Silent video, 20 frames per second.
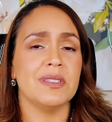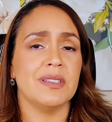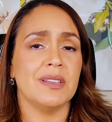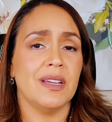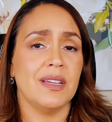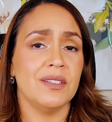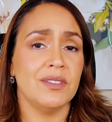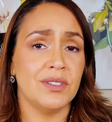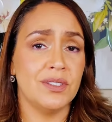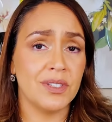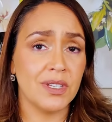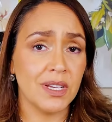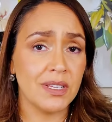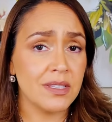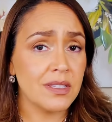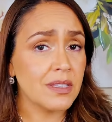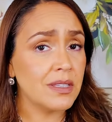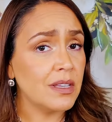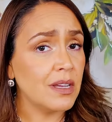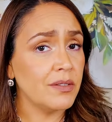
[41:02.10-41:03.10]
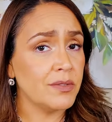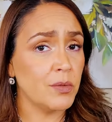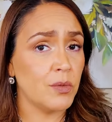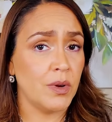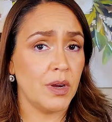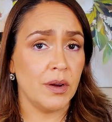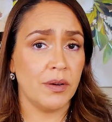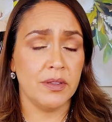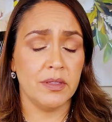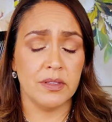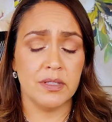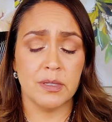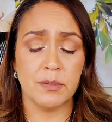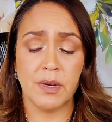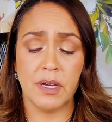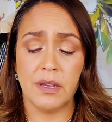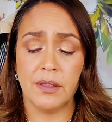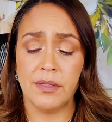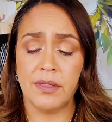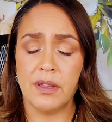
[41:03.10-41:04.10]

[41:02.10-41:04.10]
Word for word: that I just loved wearing this month,